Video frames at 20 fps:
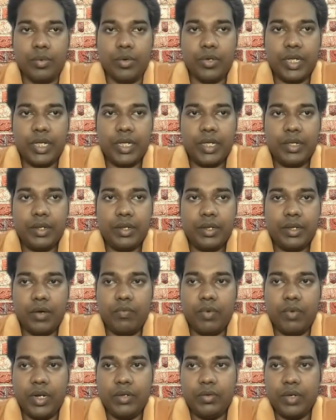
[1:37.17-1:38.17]
Chrome. Okay,
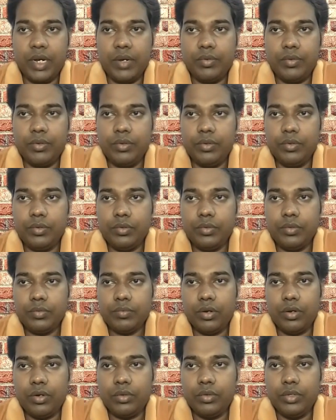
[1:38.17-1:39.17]
now what you have to do,
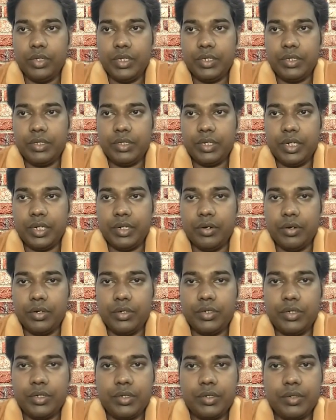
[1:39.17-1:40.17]
go to these three
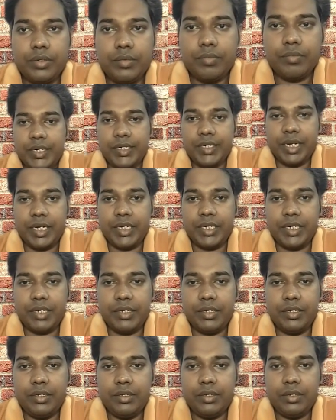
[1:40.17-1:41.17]
dots,
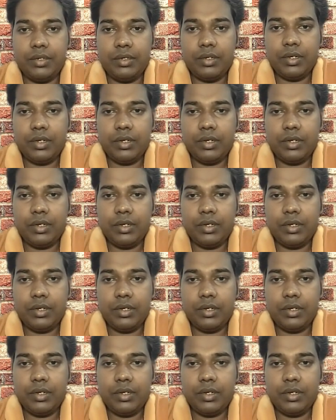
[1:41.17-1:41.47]
extensions,